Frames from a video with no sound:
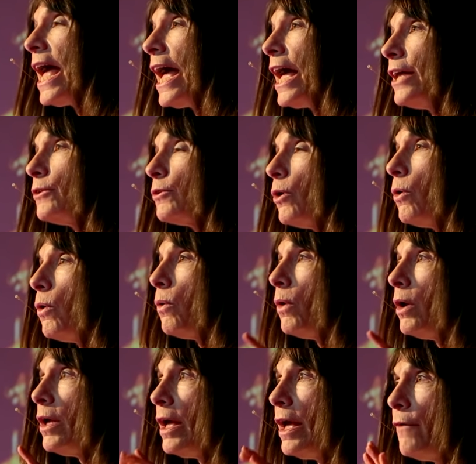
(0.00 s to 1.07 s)
And
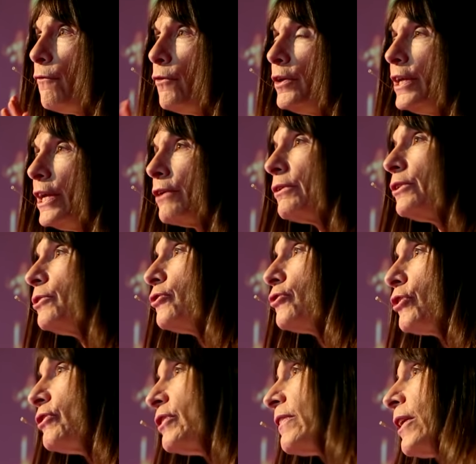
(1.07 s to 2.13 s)
every year in New
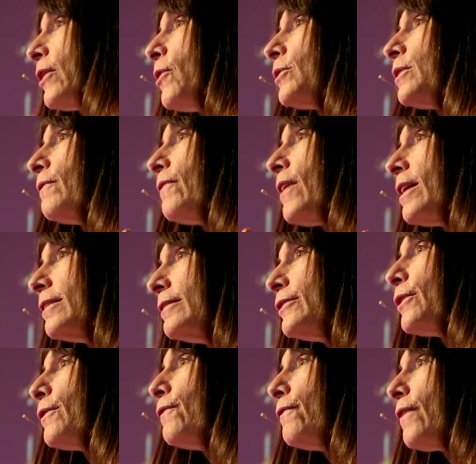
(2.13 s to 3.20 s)
Jersey, they hold a
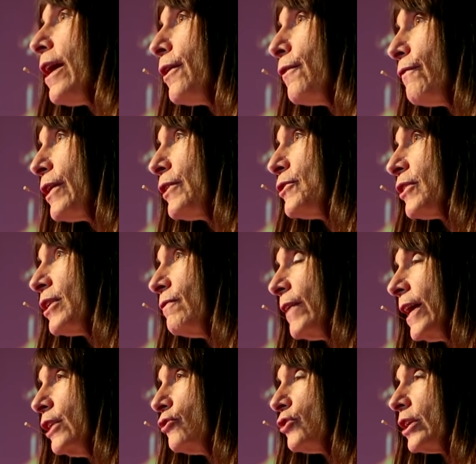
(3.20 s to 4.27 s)
volunteer firefighters
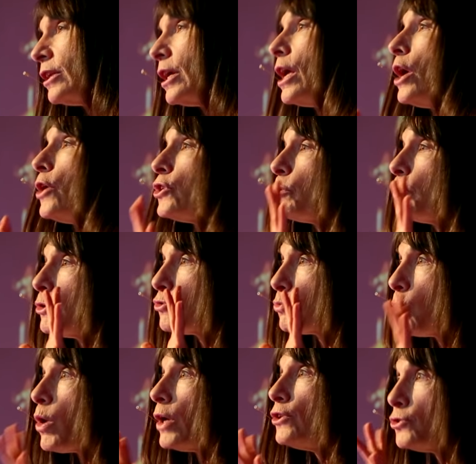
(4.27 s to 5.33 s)
convention to which
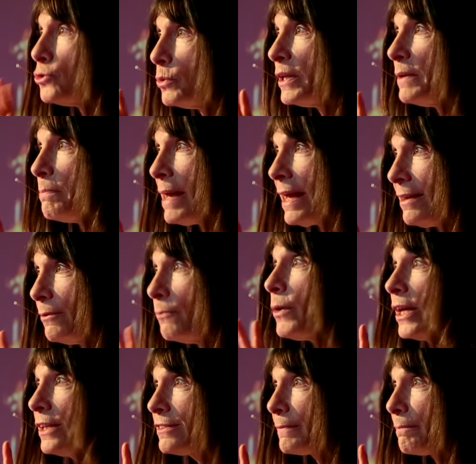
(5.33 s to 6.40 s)
one twin
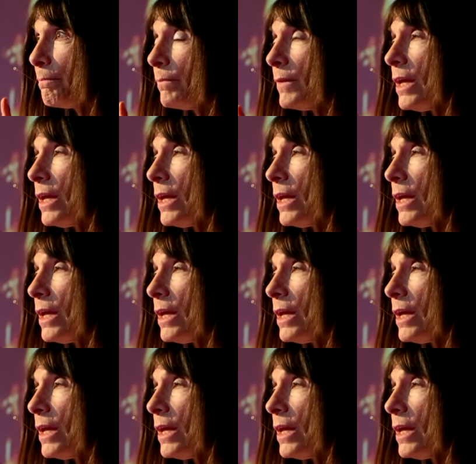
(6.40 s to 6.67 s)
went.